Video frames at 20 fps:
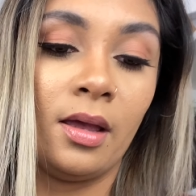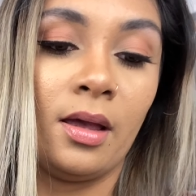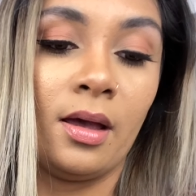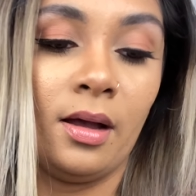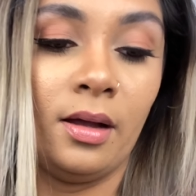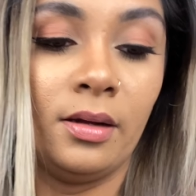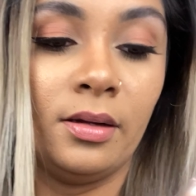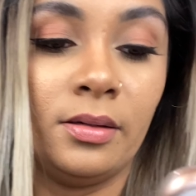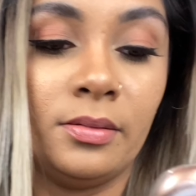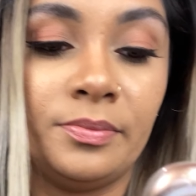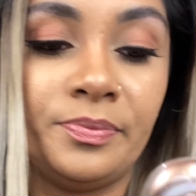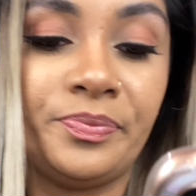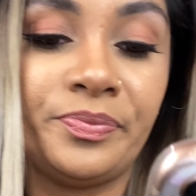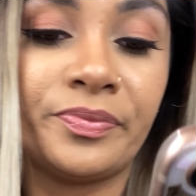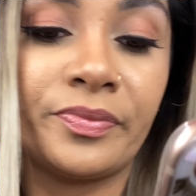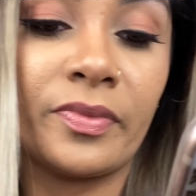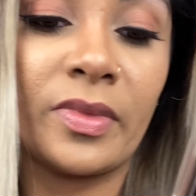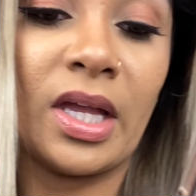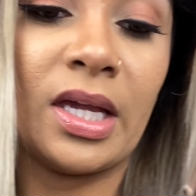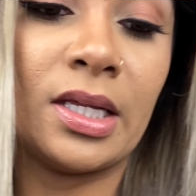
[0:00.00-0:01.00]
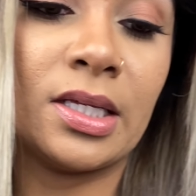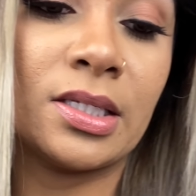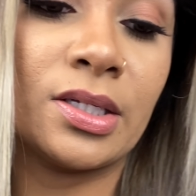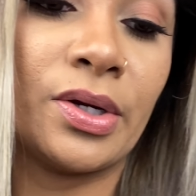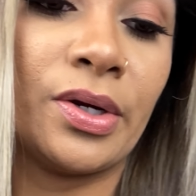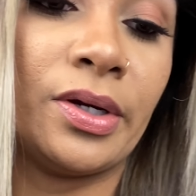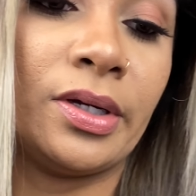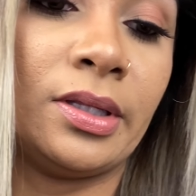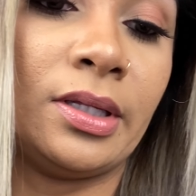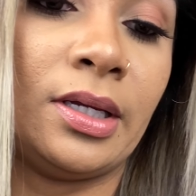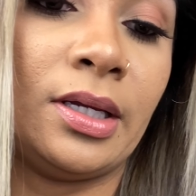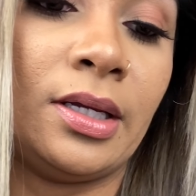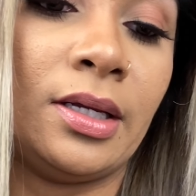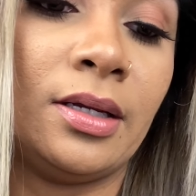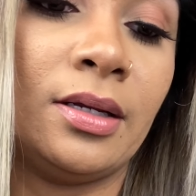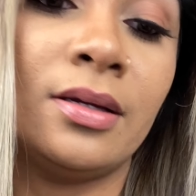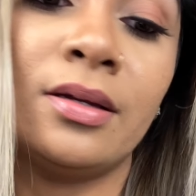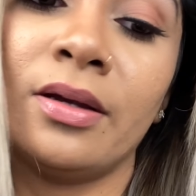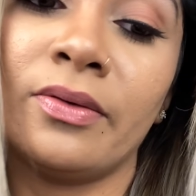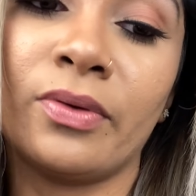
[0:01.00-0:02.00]
It is currently,
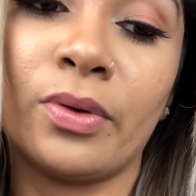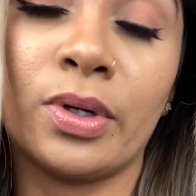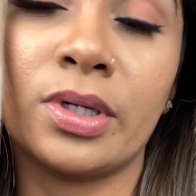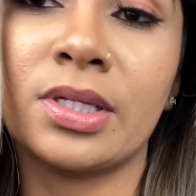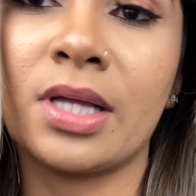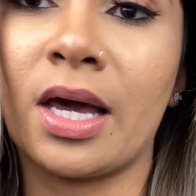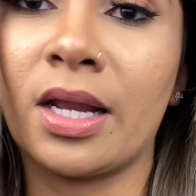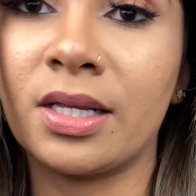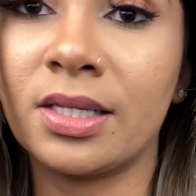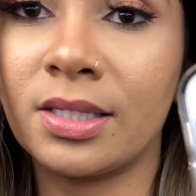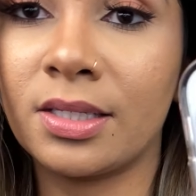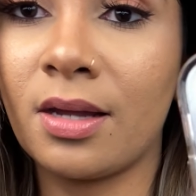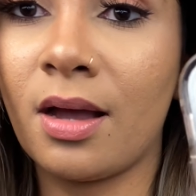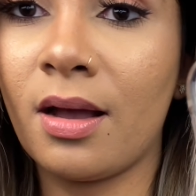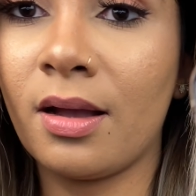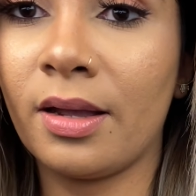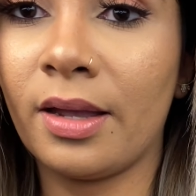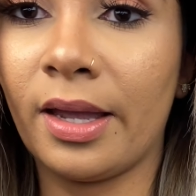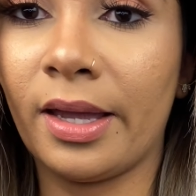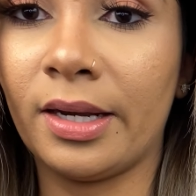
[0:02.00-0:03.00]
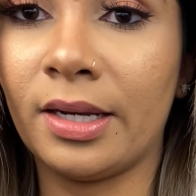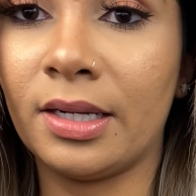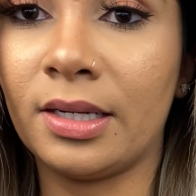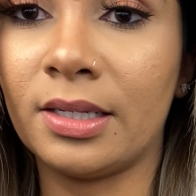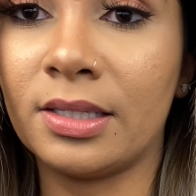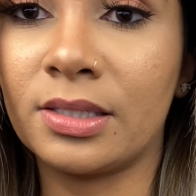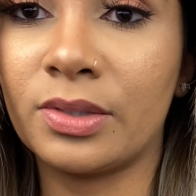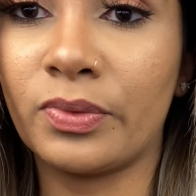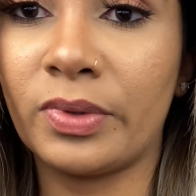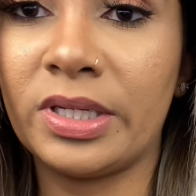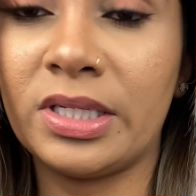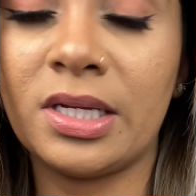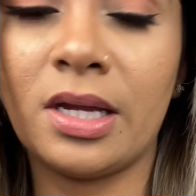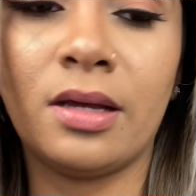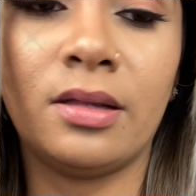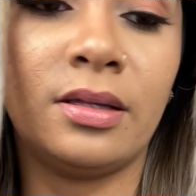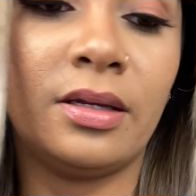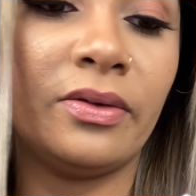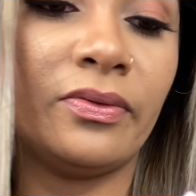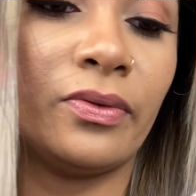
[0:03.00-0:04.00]
of course, out of stock, and it is
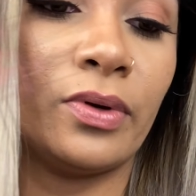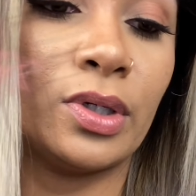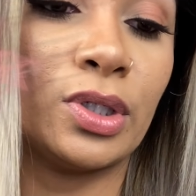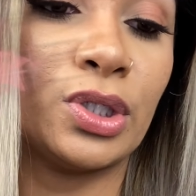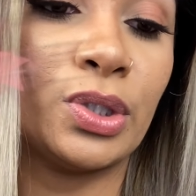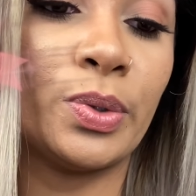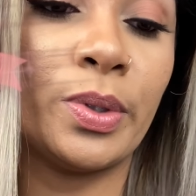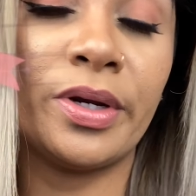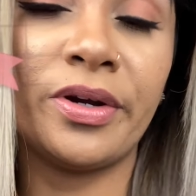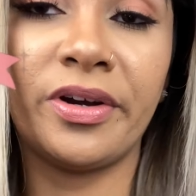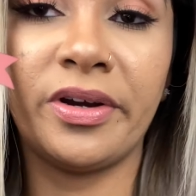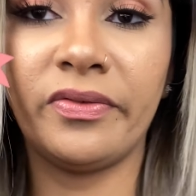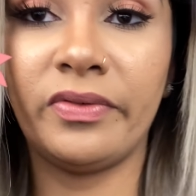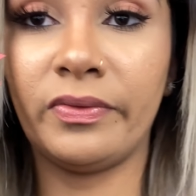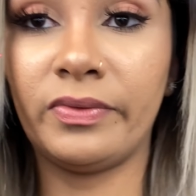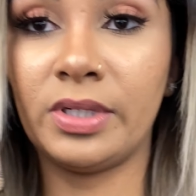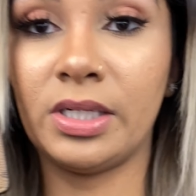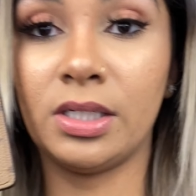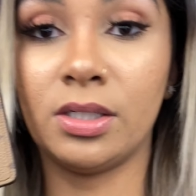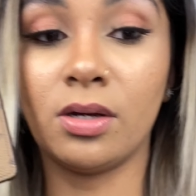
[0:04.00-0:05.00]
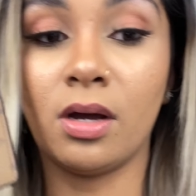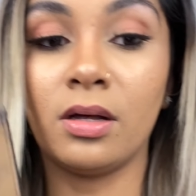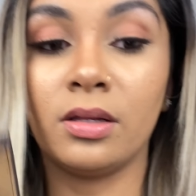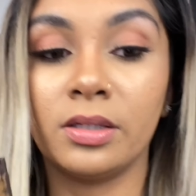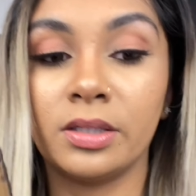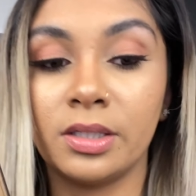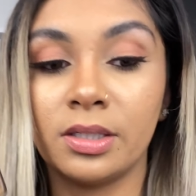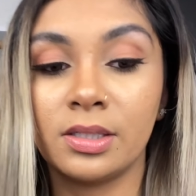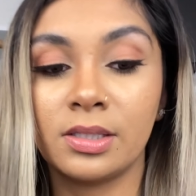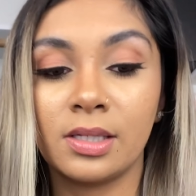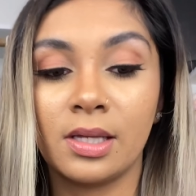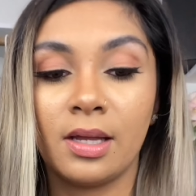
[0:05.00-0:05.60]
retailing for $215.